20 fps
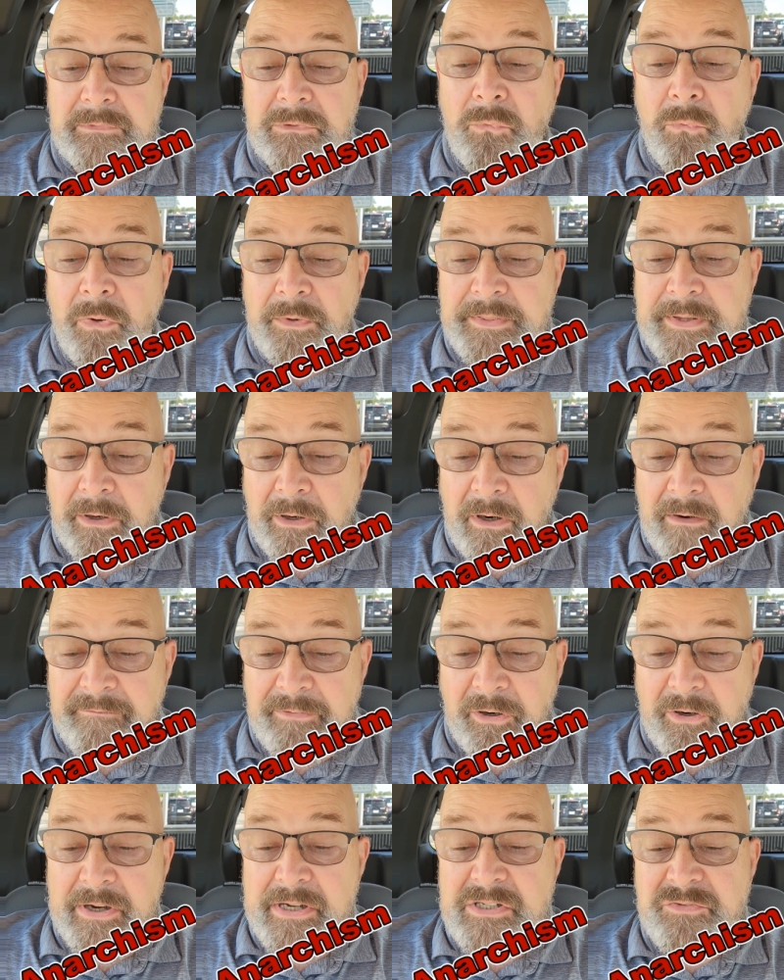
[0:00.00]
While there are
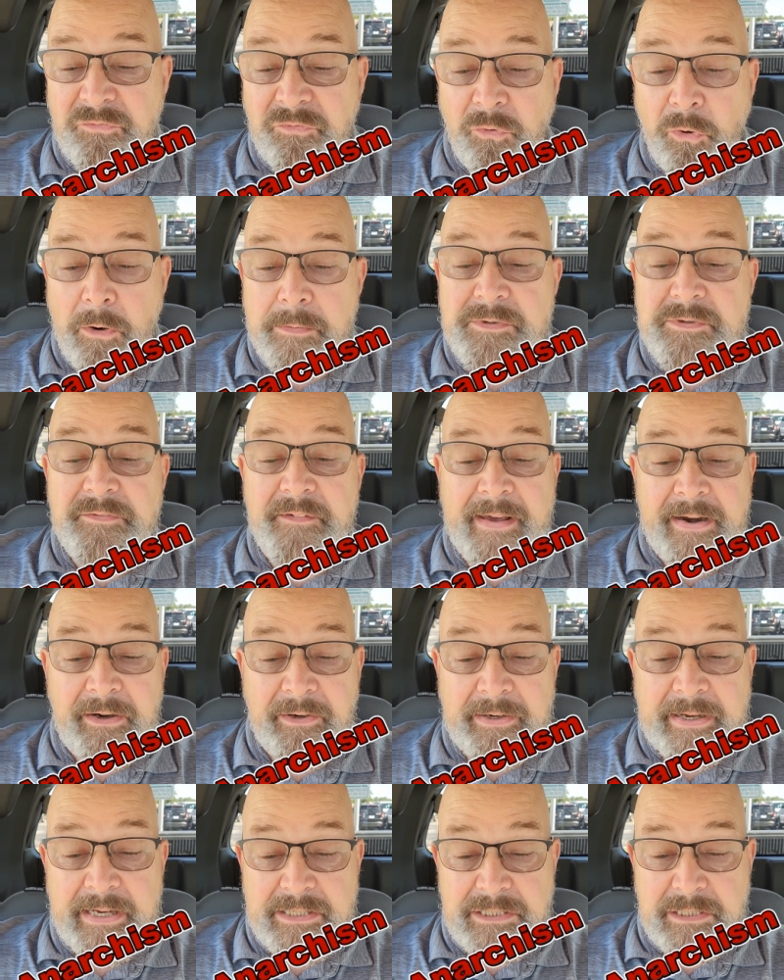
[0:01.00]
various forms of
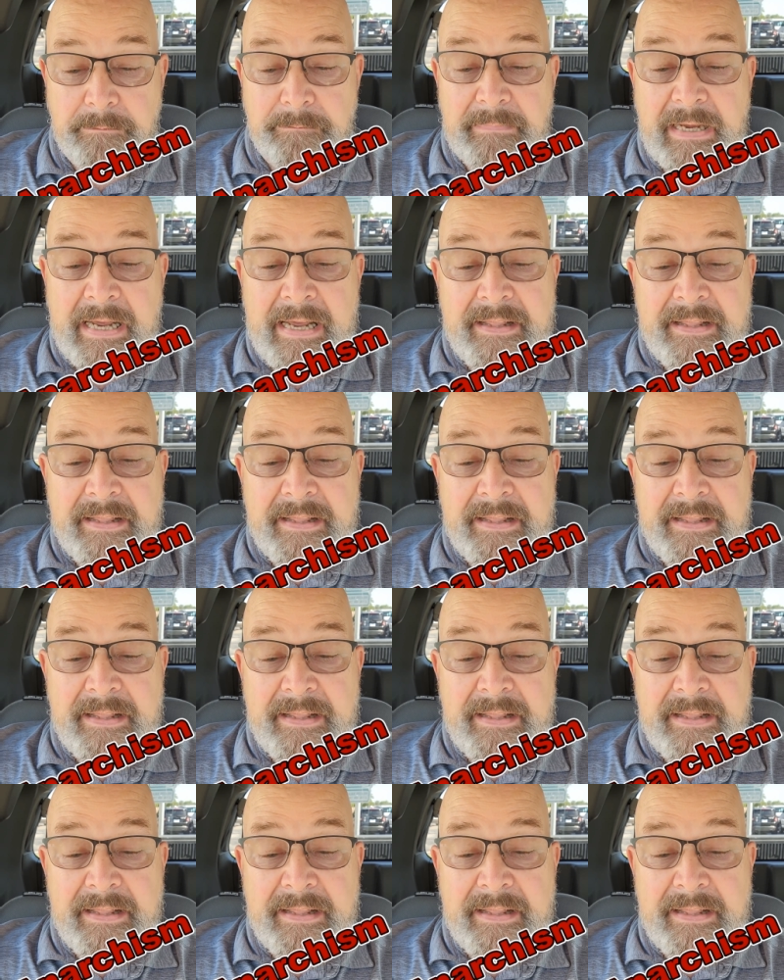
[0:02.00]
anarchism,